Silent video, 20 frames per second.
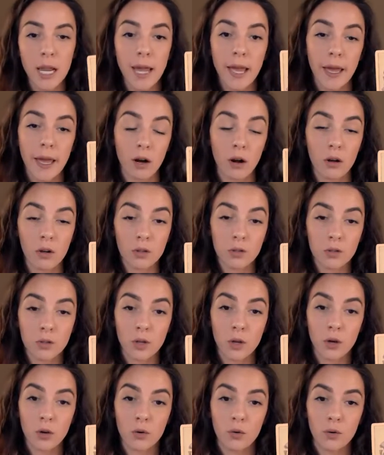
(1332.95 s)
and
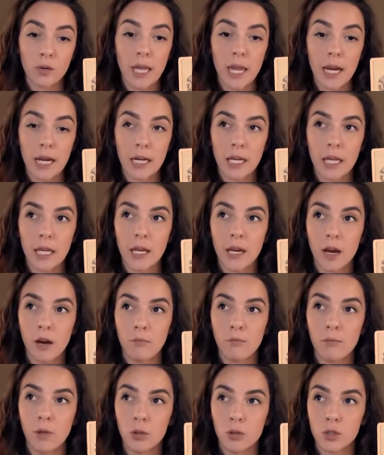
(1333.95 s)
also gaining
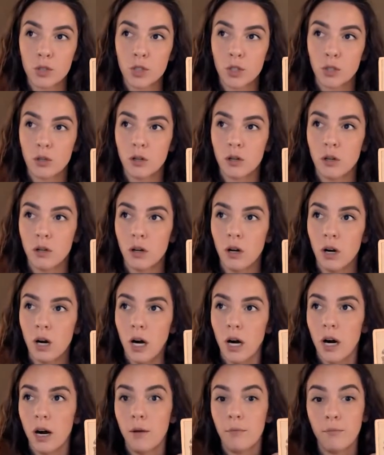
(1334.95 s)
emotional
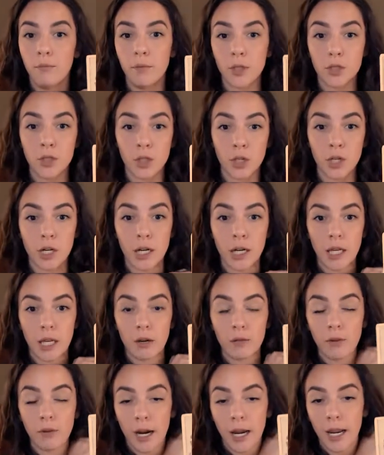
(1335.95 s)
maturity,
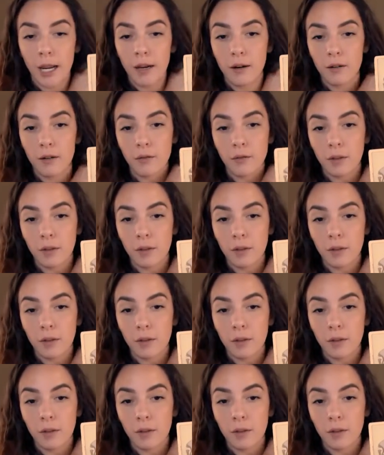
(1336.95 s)
right?